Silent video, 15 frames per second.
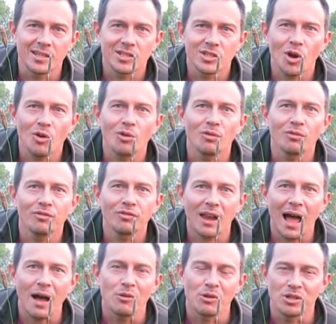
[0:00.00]
sorrel
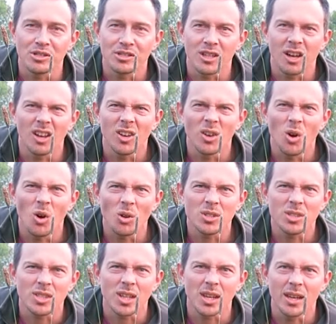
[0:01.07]
flowers are not
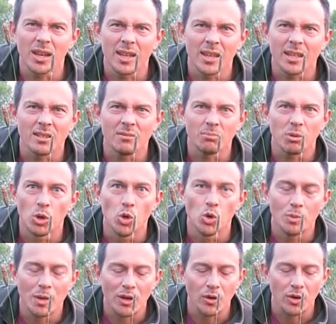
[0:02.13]
in bloom,
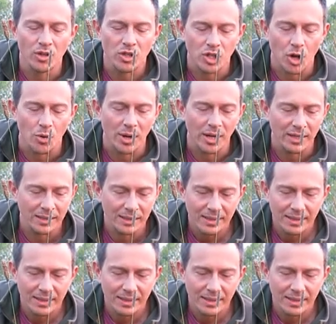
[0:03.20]
they're not showing,